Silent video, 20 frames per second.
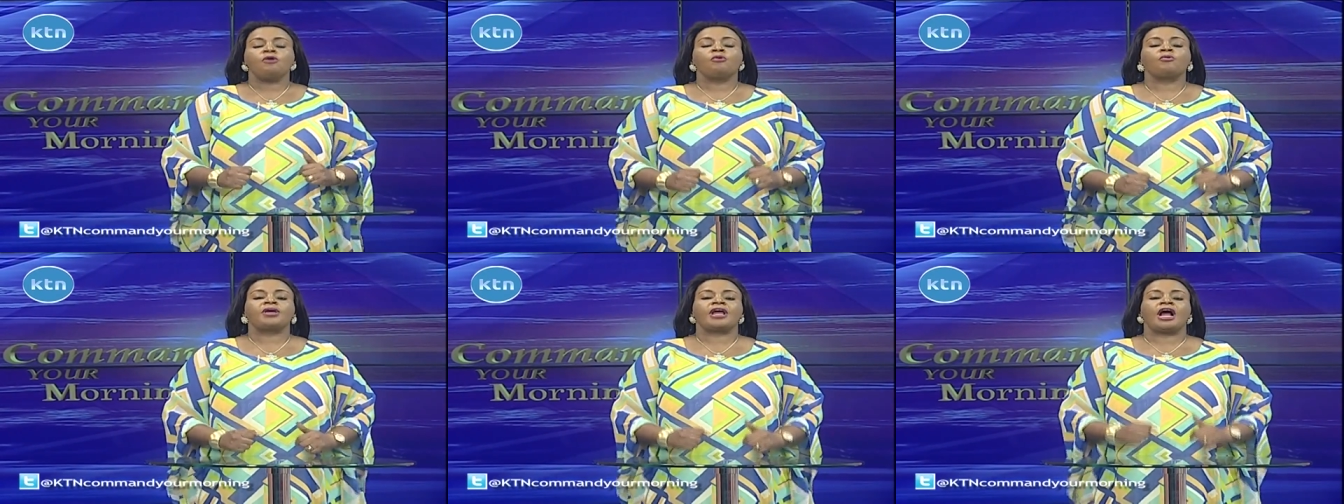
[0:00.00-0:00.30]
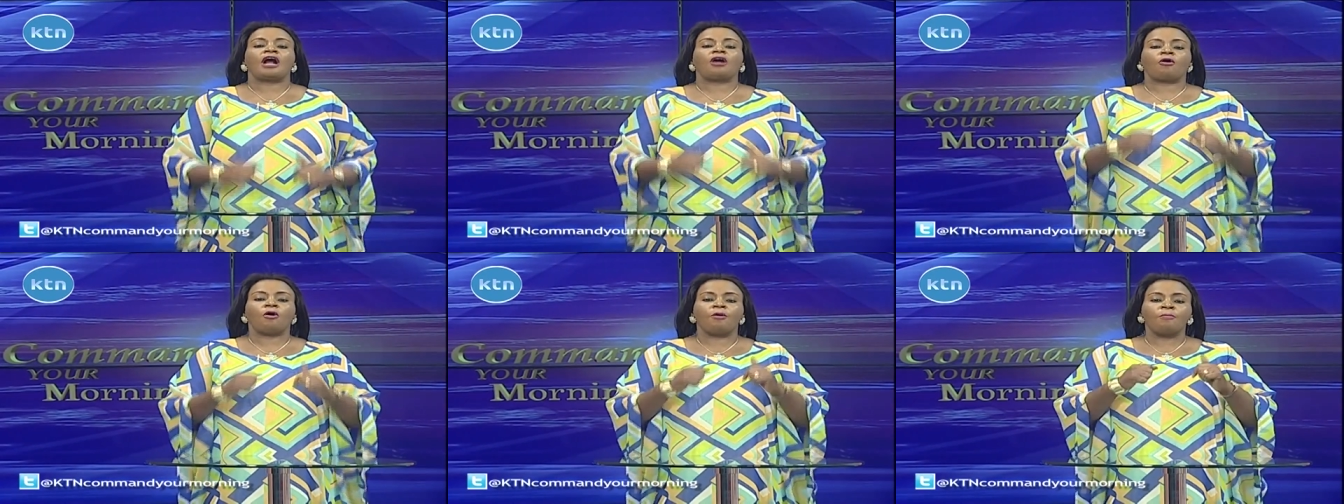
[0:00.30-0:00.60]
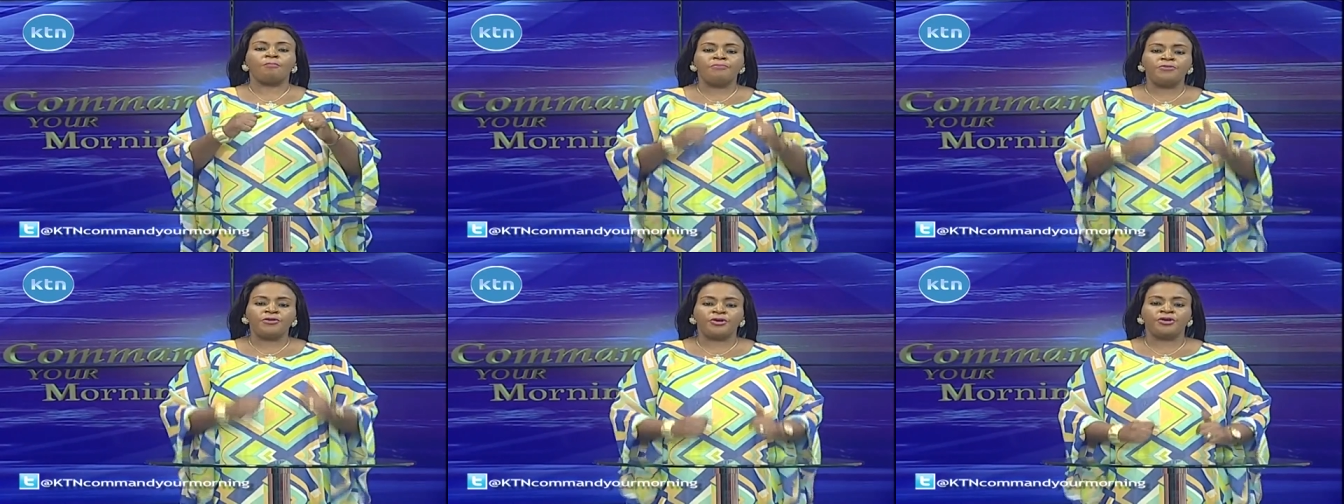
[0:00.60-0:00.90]
we are
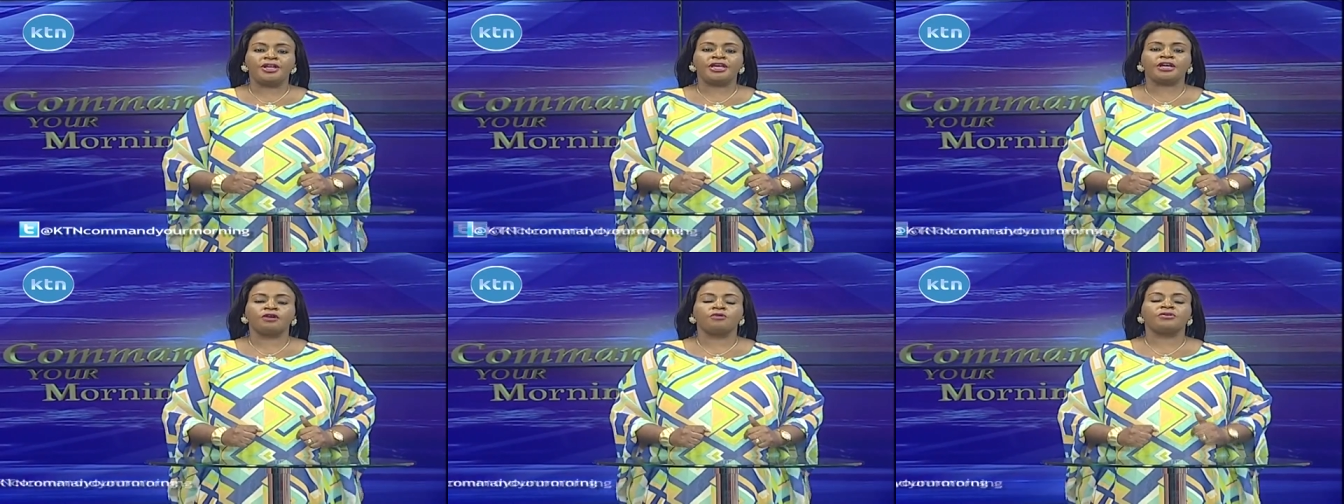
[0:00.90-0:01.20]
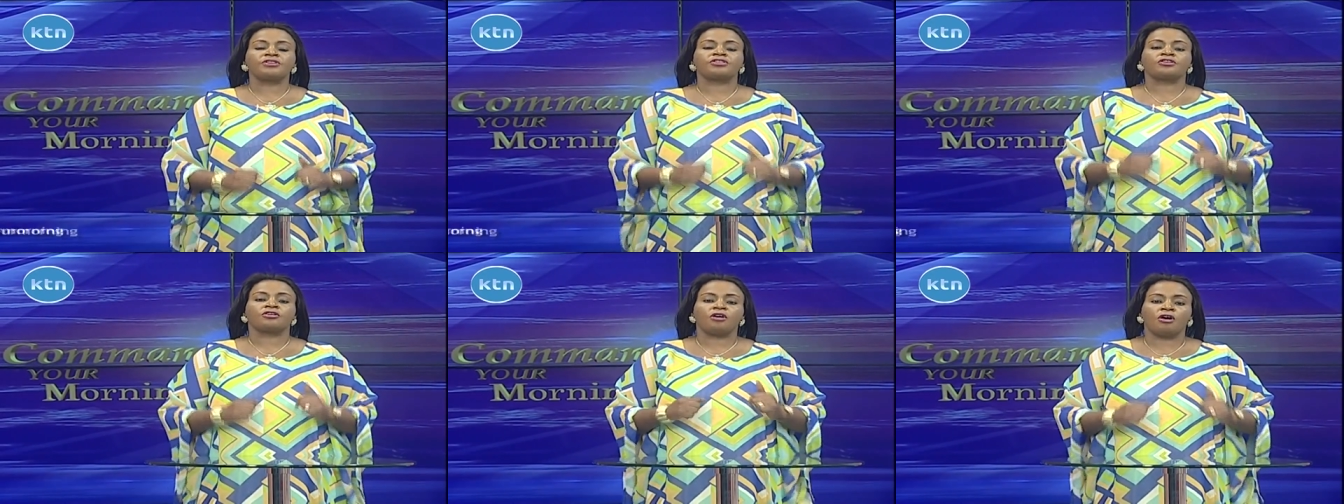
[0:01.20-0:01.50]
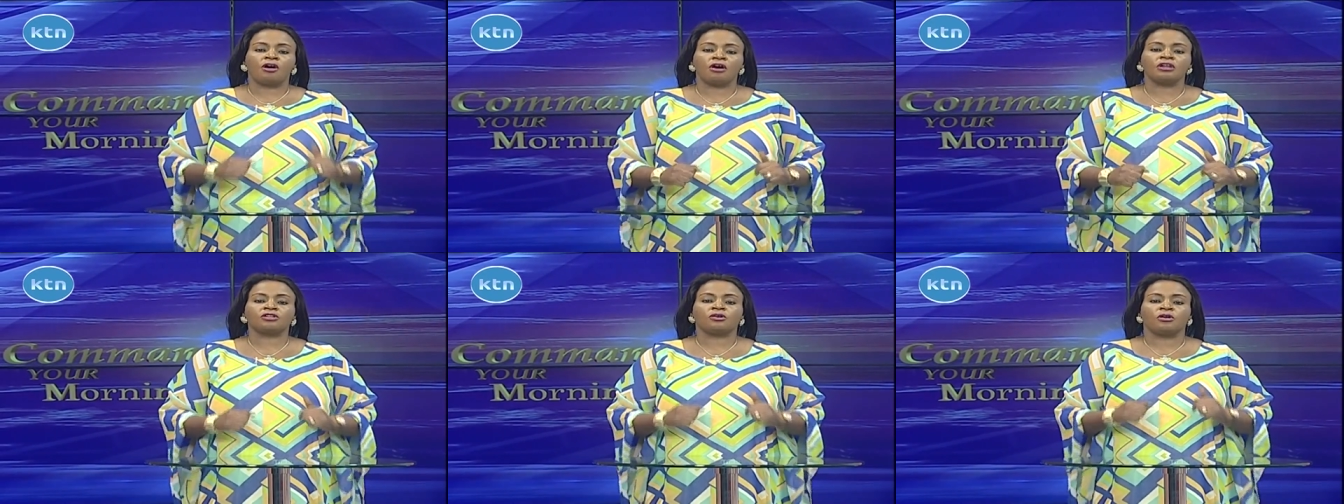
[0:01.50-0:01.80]
communing with
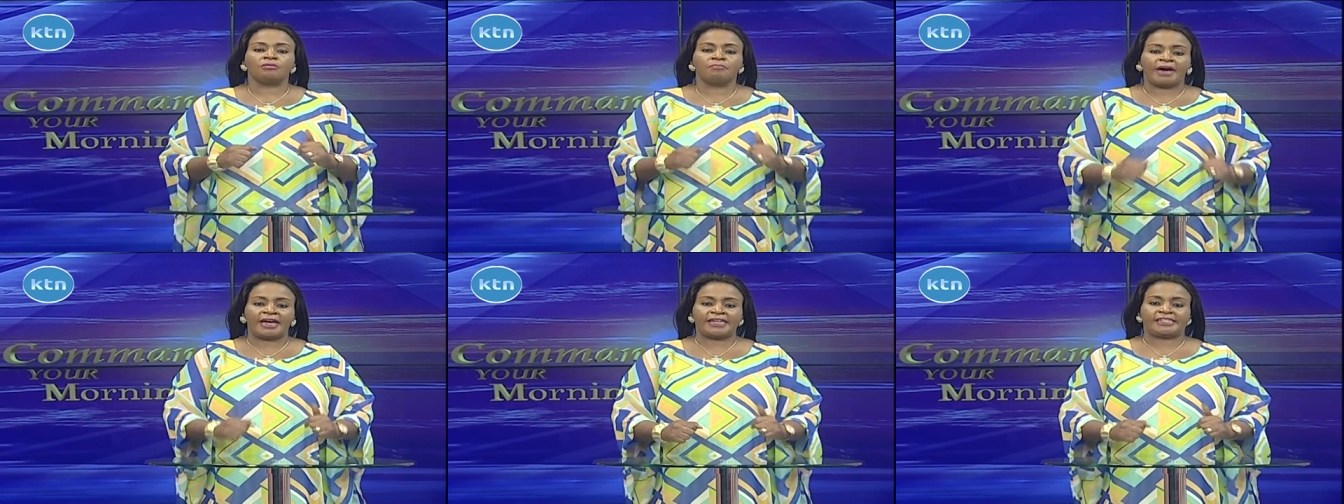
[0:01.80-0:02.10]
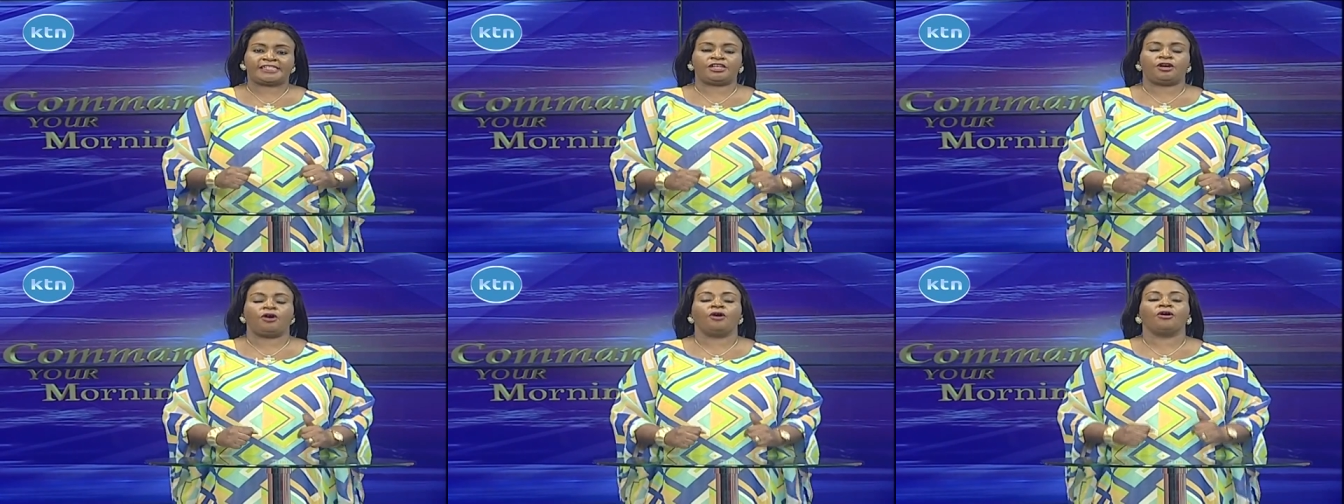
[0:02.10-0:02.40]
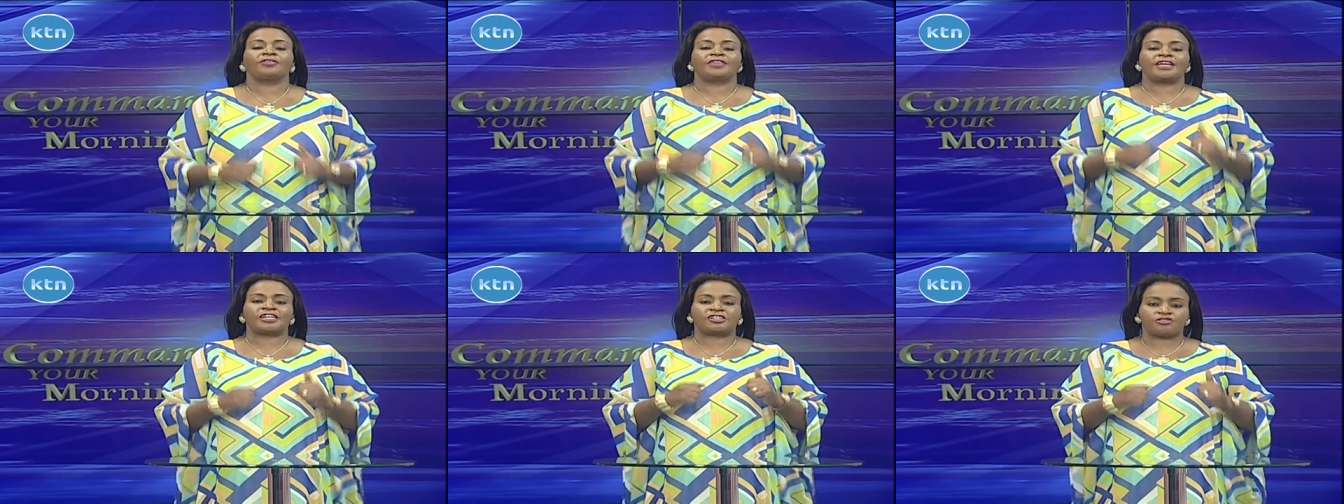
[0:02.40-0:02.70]
God Almighty
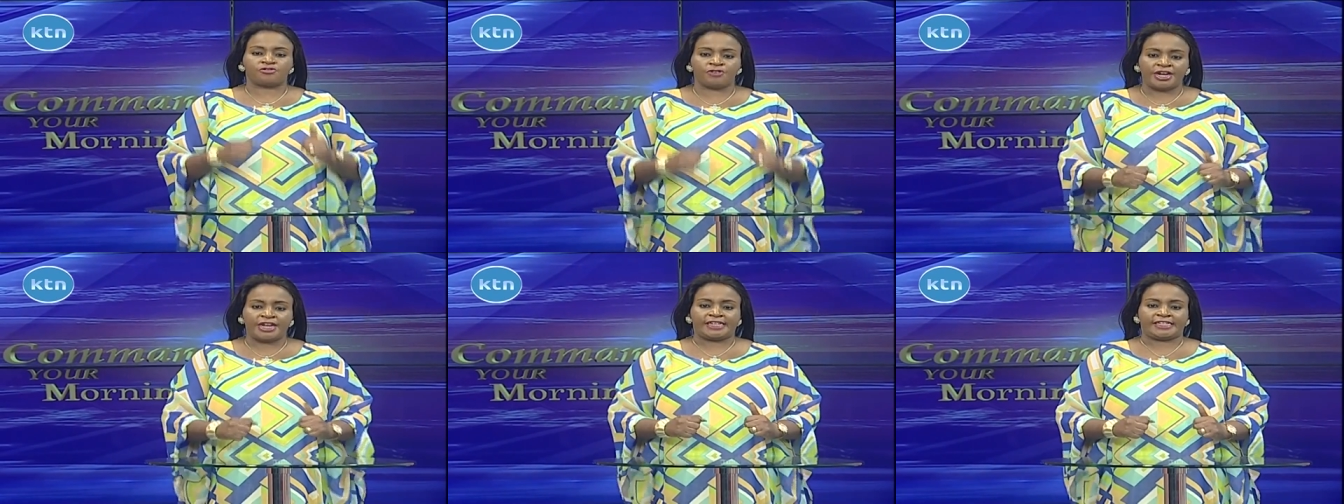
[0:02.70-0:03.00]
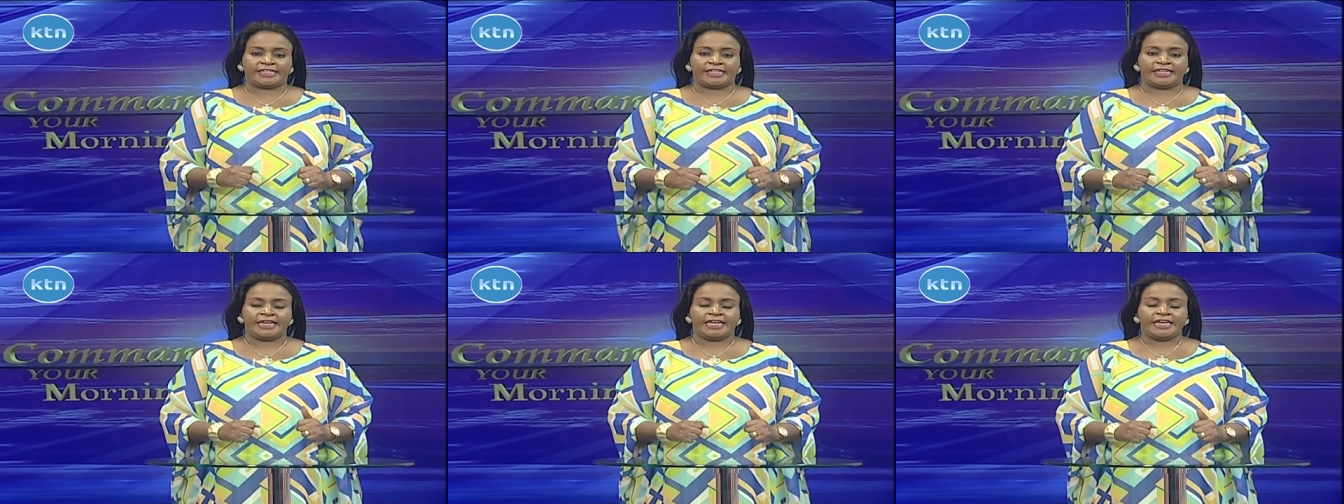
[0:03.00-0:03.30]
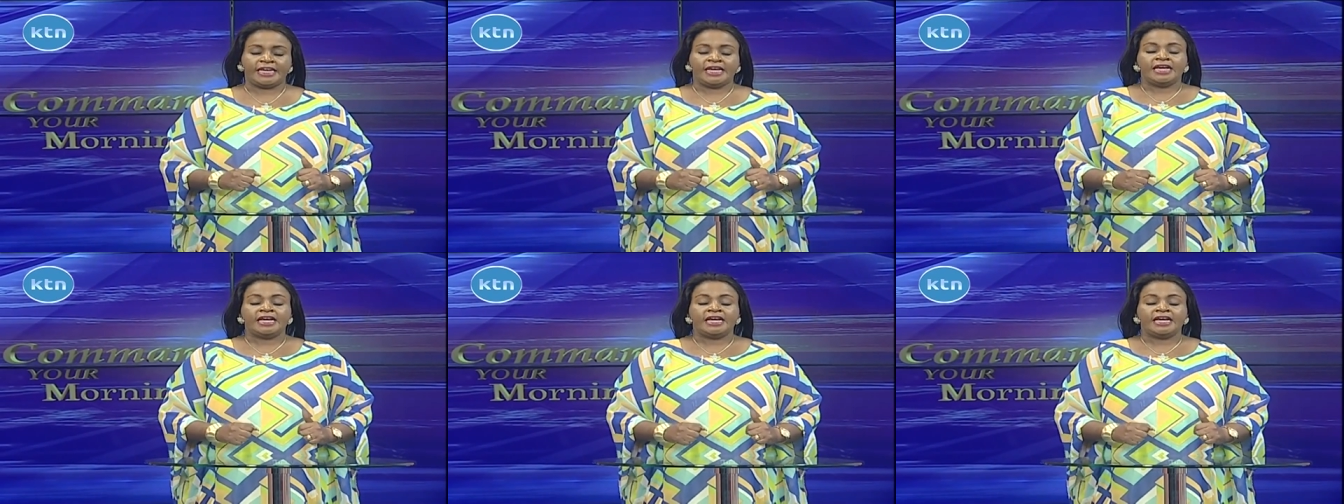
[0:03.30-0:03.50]
or the Trinity.